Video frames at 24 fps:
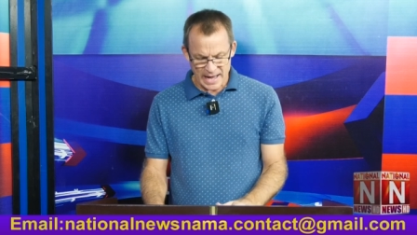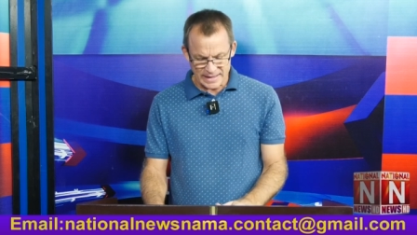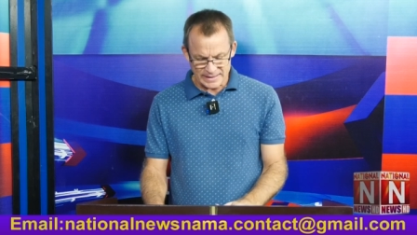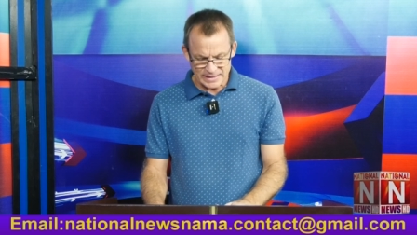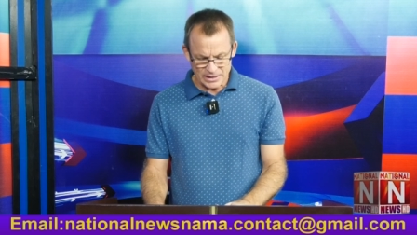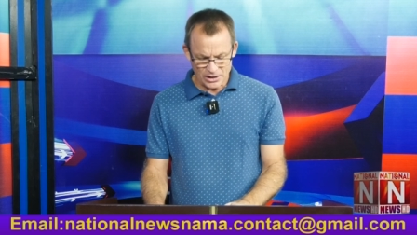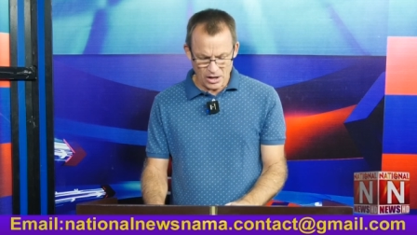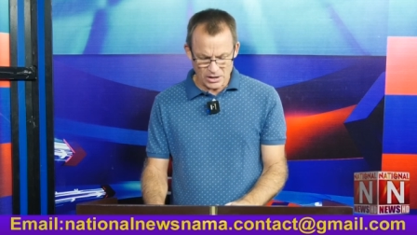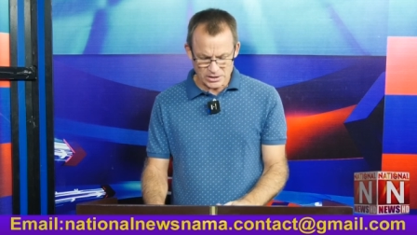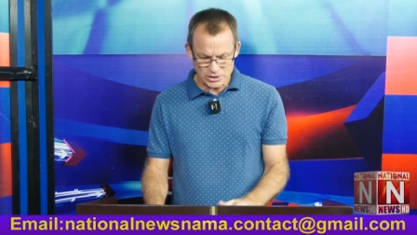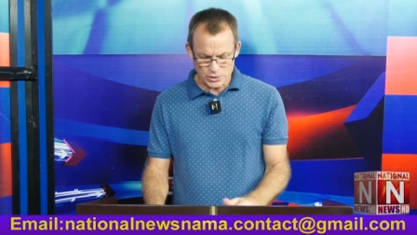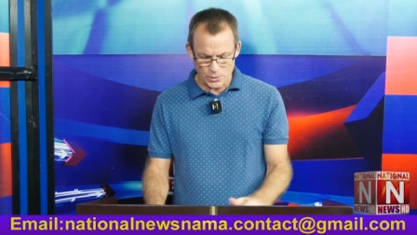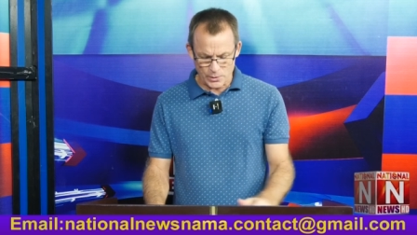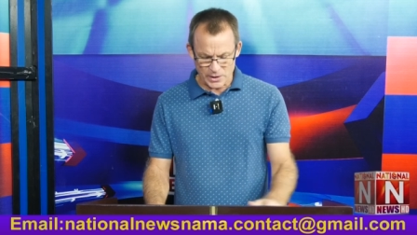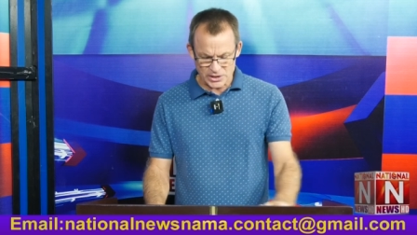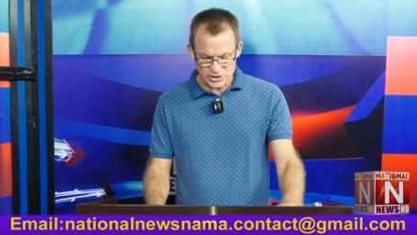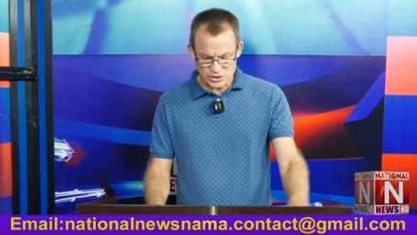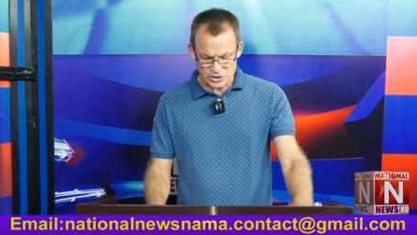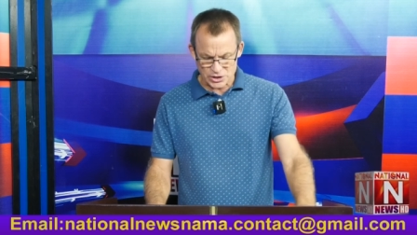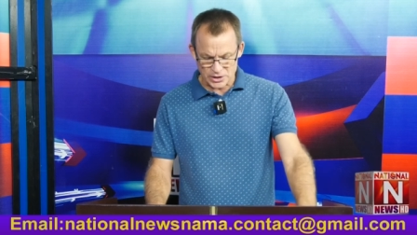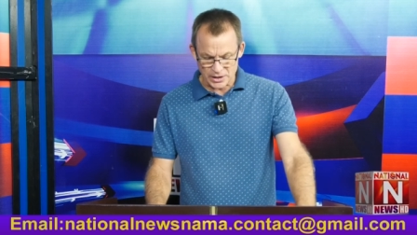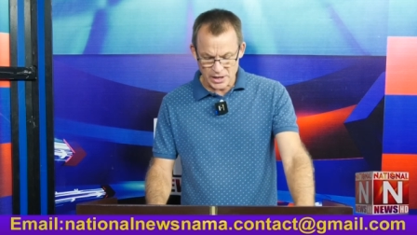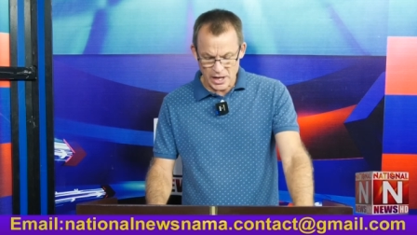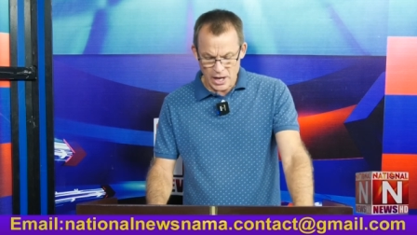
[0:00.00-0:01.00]
And then last
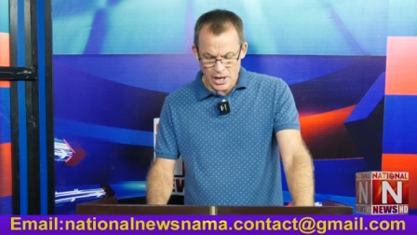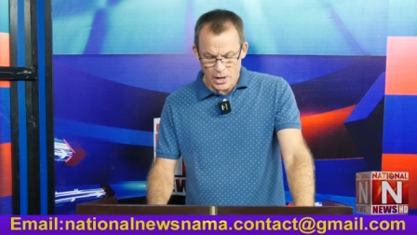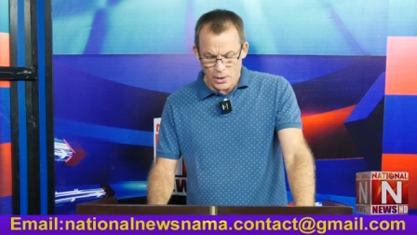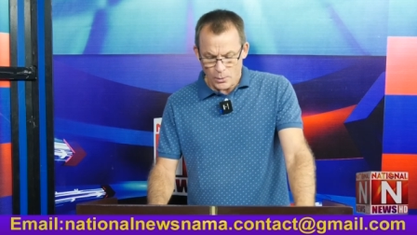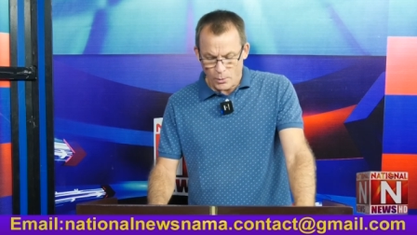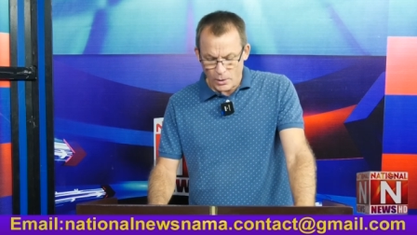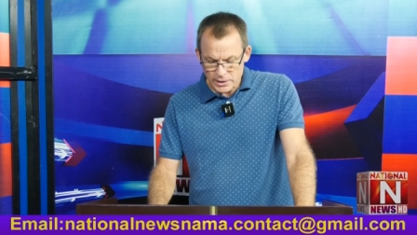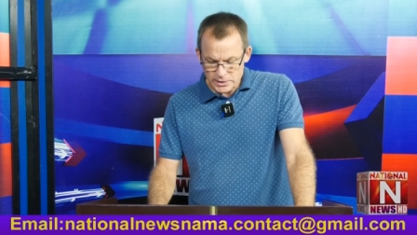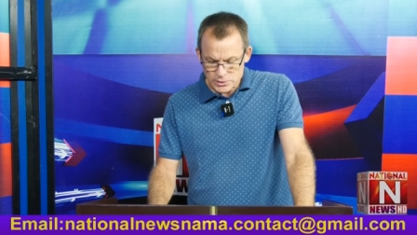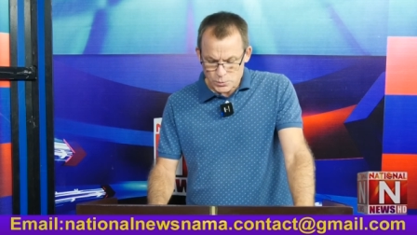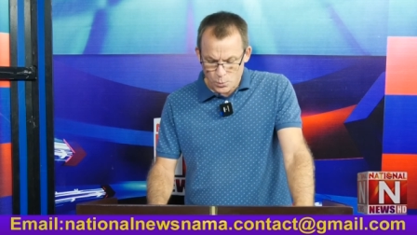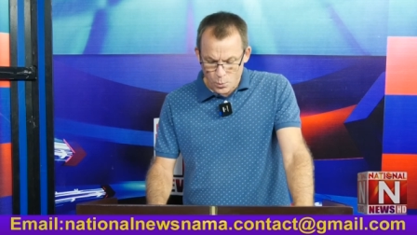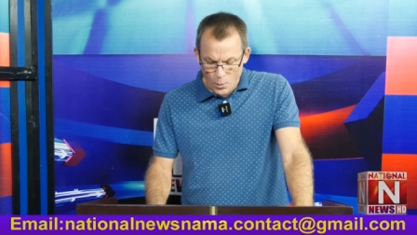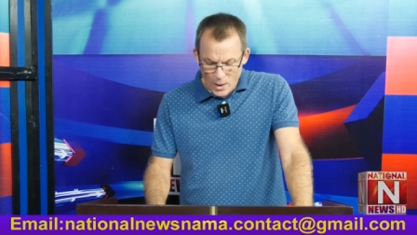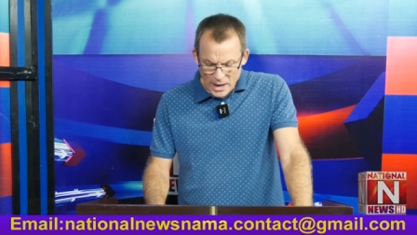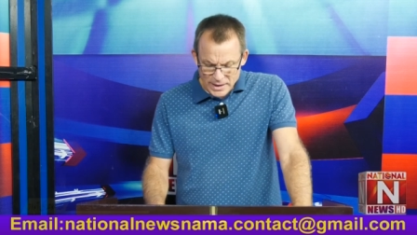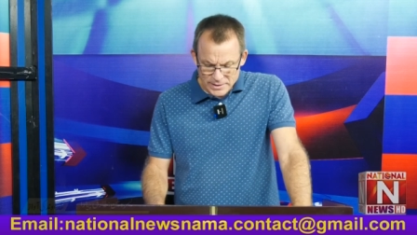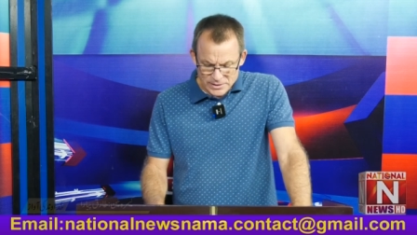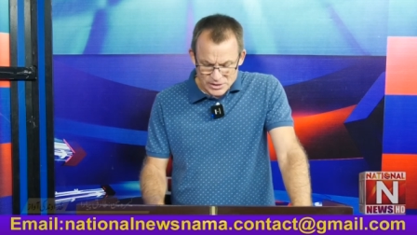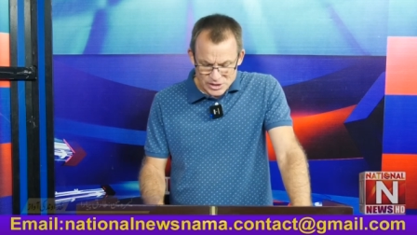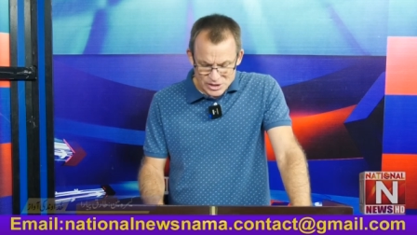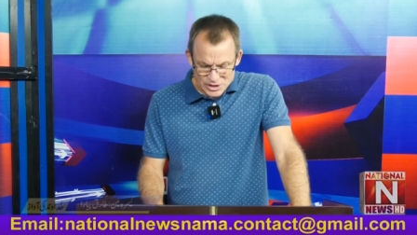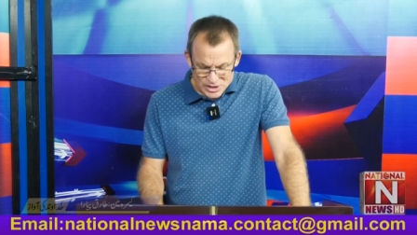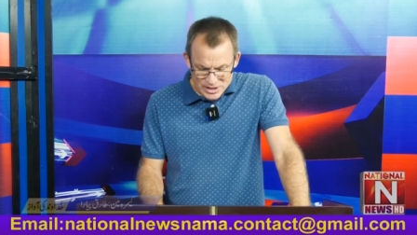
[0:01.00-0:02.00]
question, what is
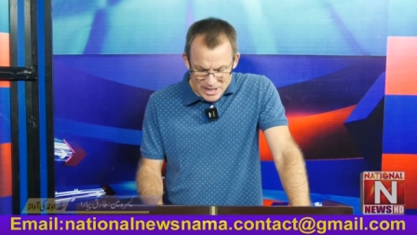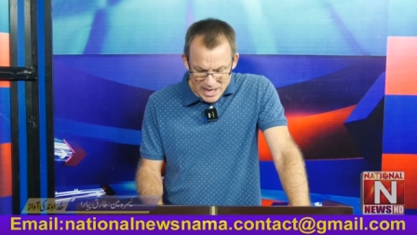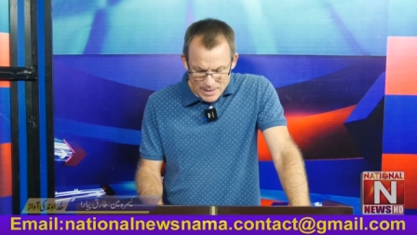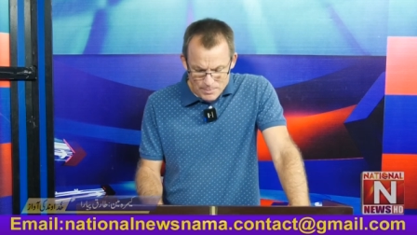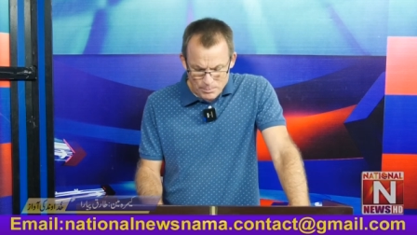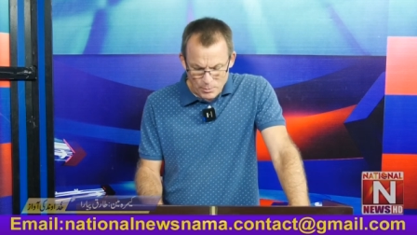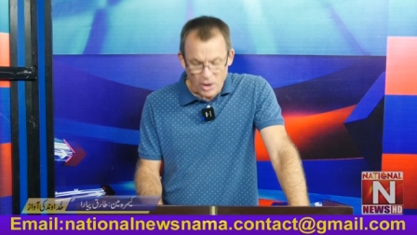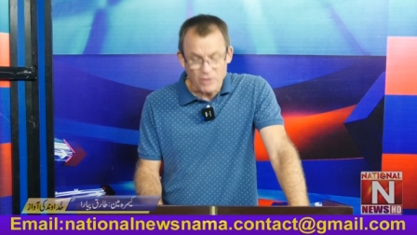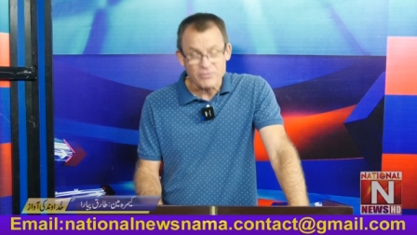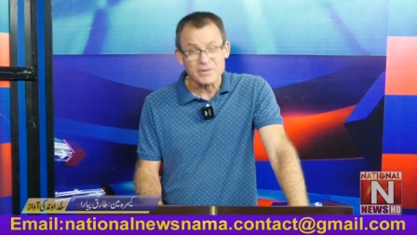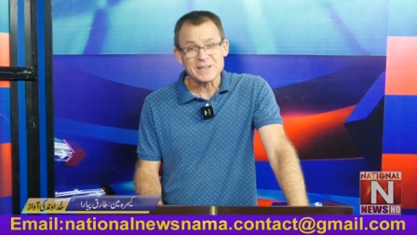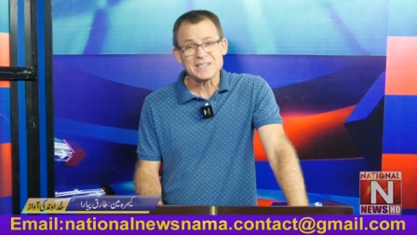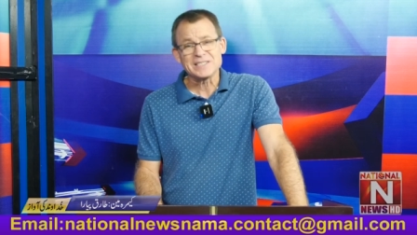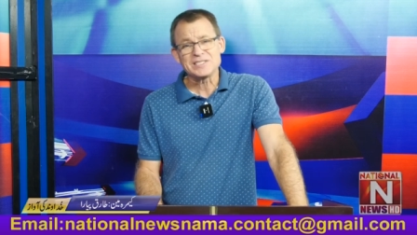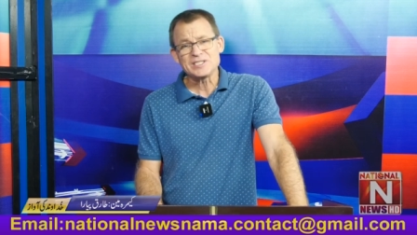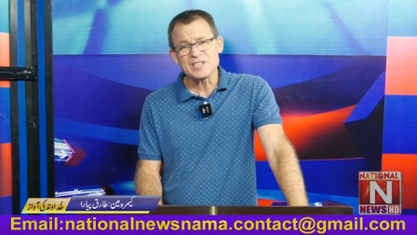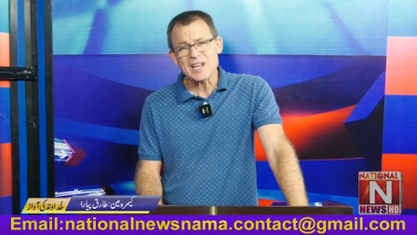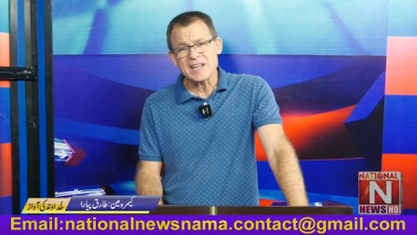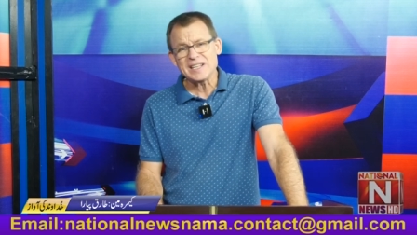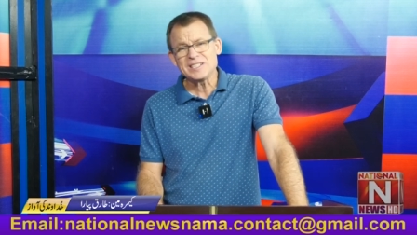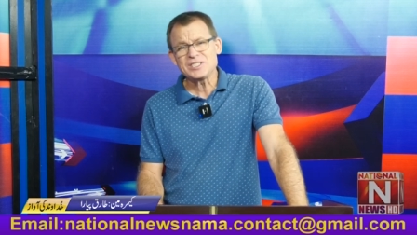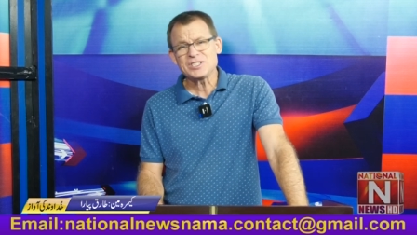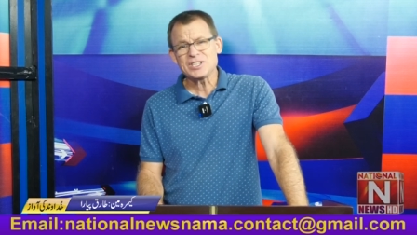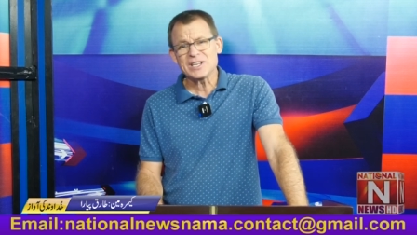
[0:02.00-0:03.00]
one step of
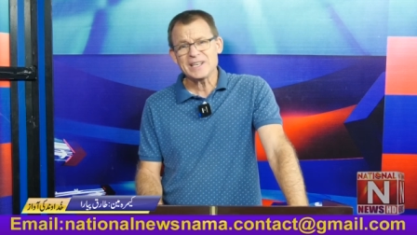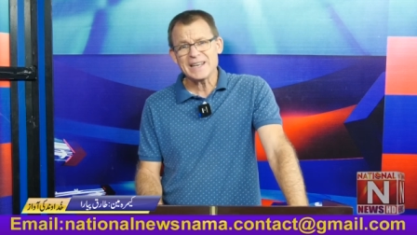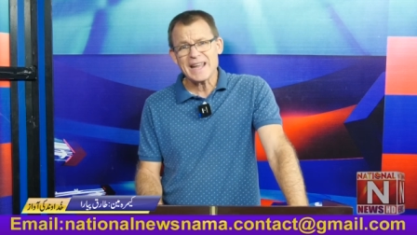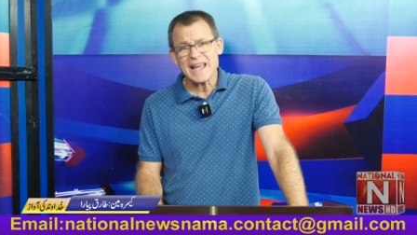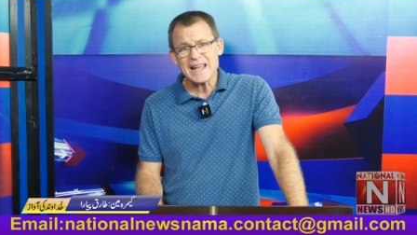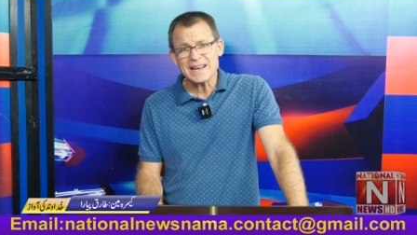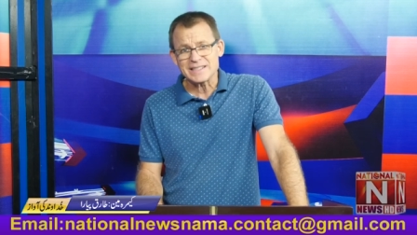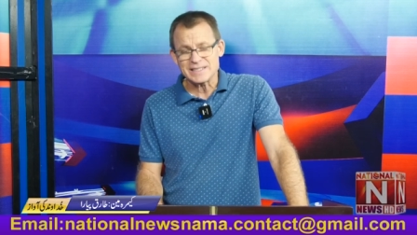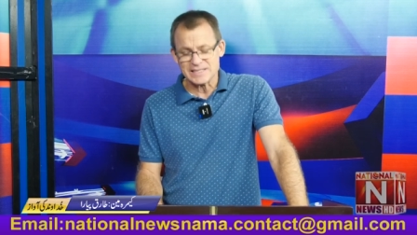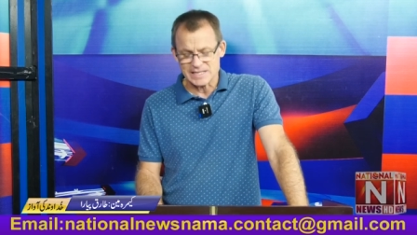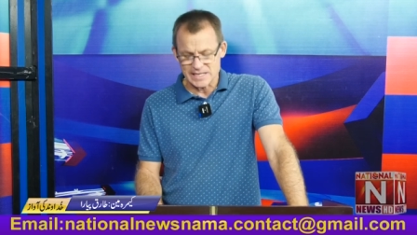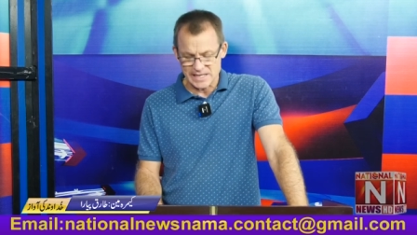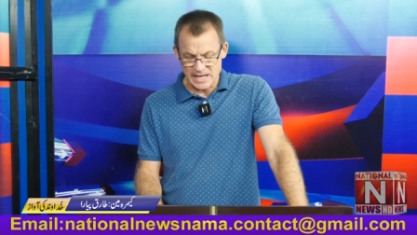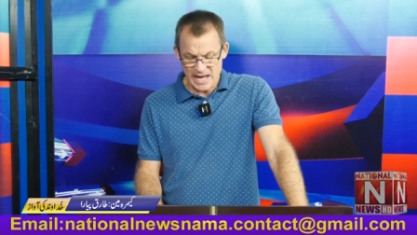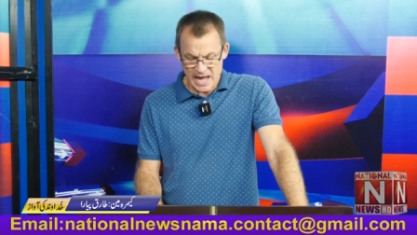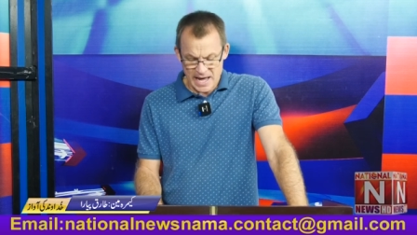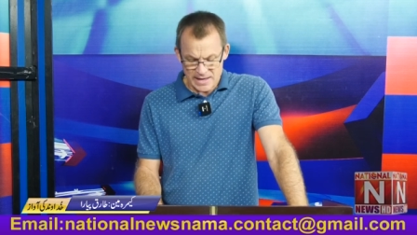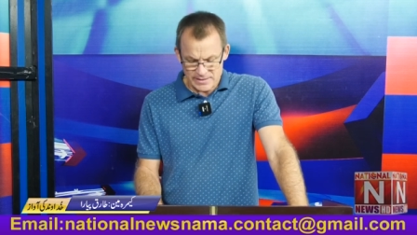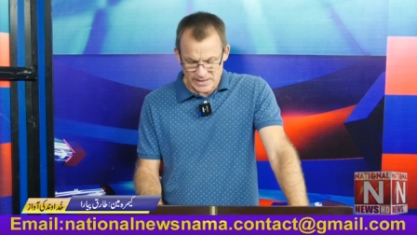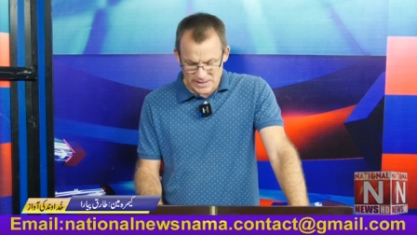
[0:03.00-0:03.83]
intentionality